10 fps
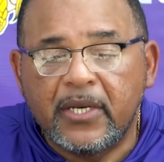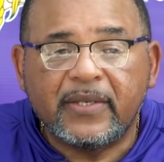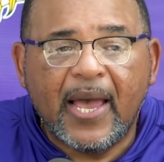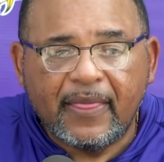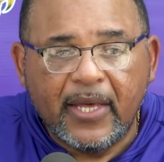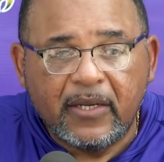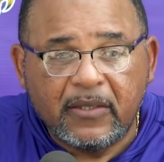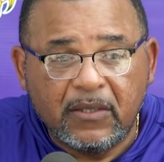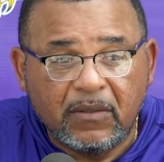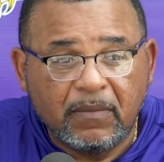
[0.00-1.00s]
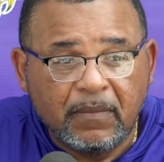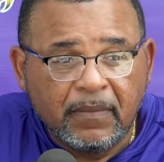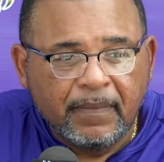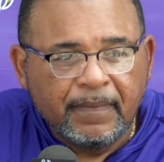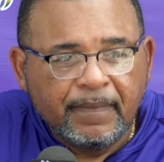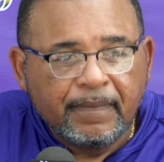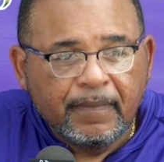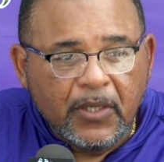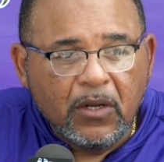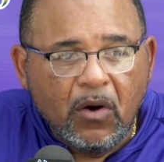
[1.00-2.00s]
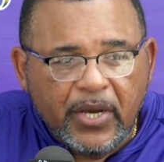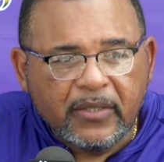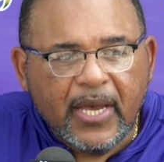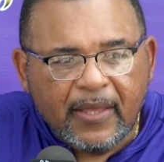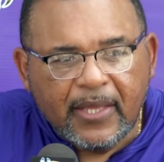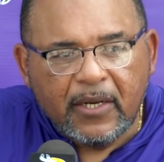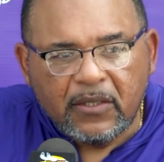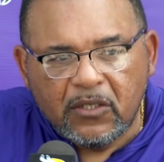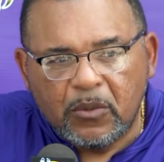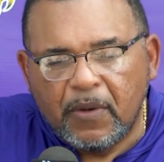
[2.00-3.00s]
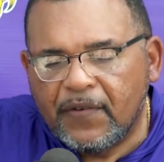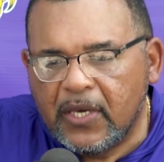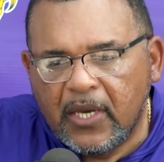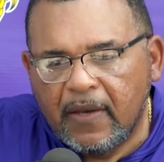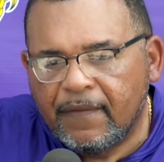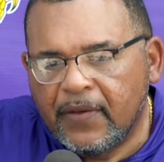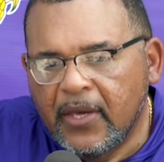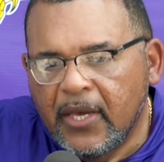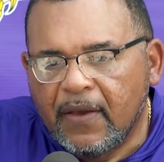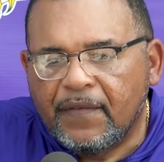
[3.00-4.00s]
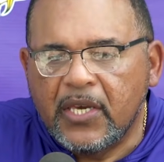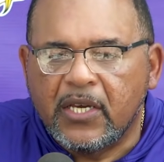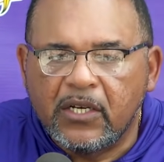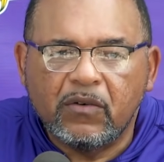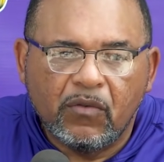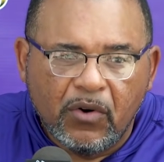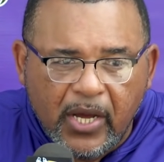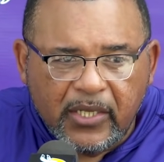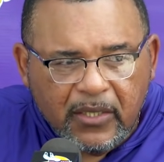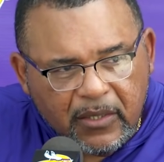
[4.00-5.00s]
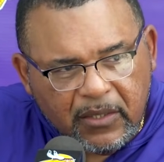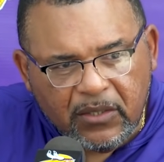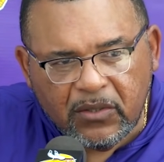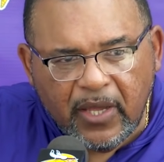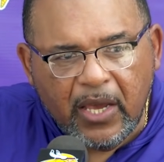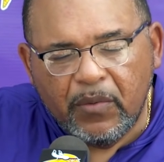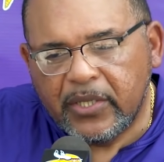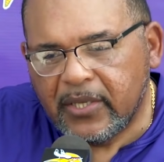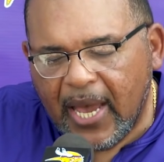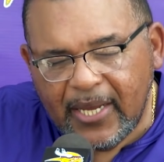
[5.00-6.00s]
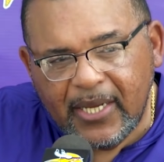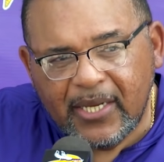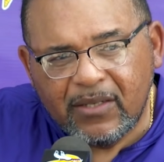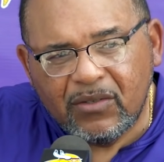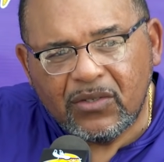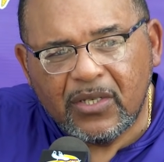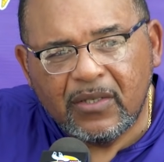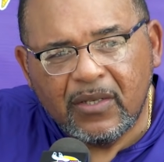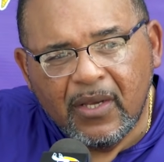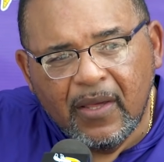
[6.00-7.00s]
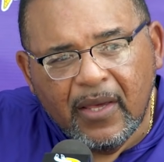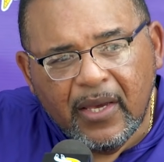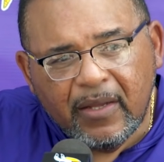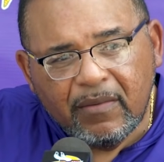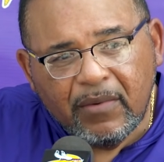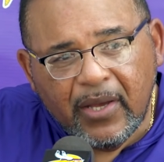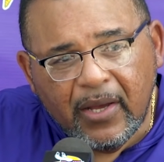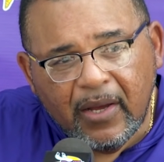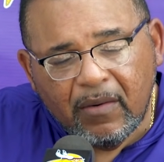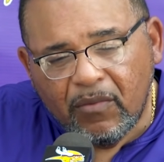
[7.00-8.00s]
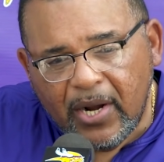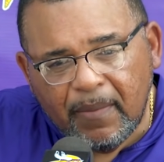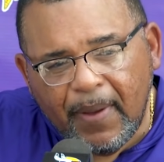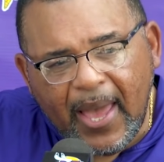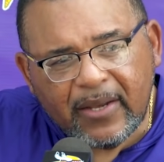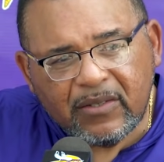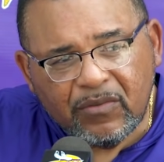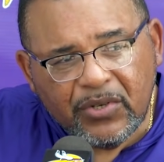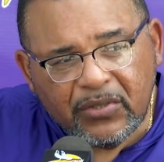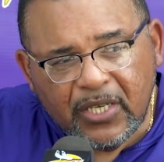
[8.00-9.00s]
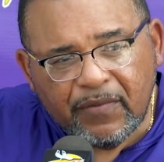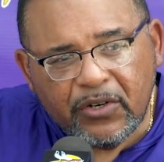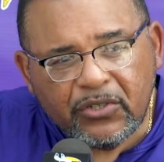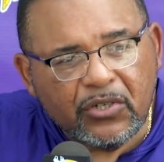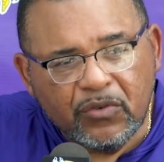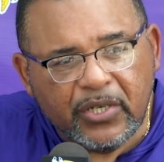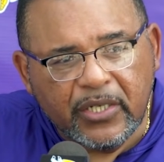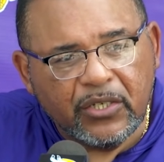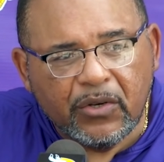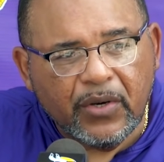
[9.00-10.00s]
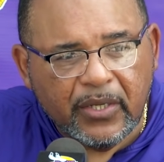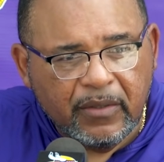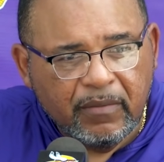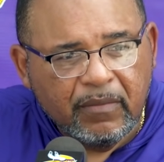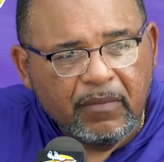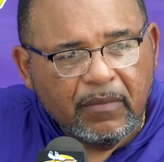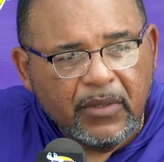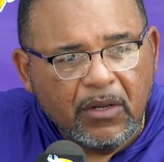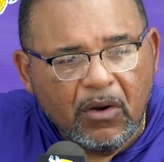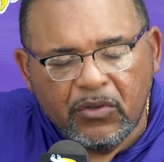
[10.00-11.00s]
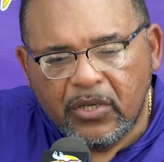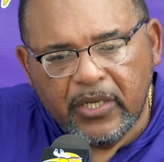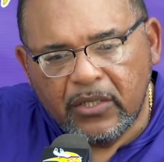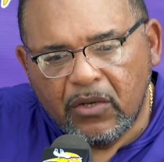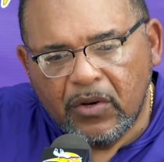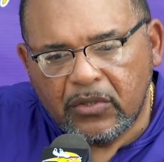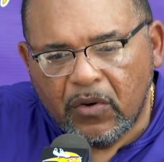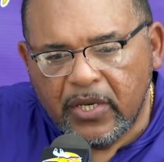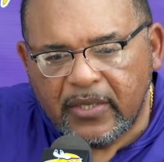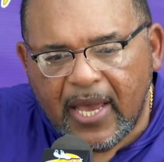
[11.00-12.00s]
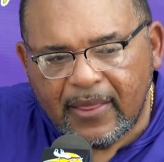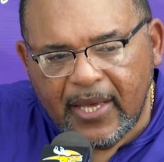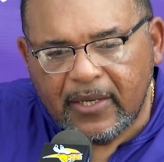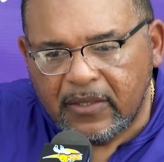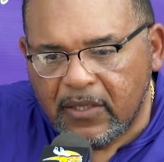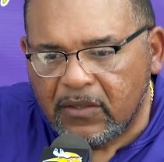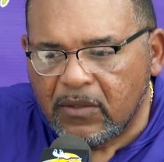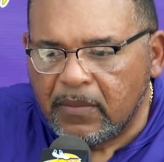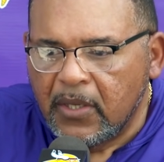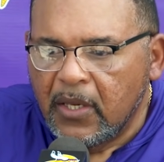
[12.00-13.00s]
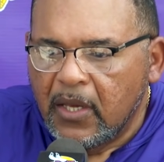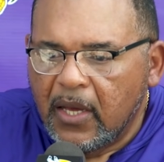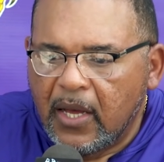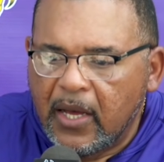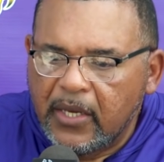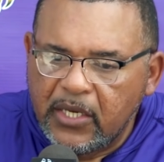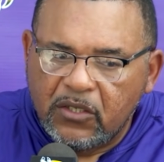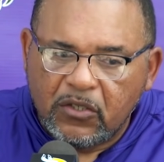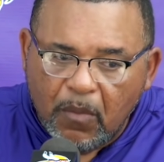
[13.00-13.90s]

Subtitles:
His athleticism. You know, his athleticism, if he couldn't run to stay with tight ends and running backs and receivers, you couldn't do it. You know, you couldn't do it. So his athleticism, he's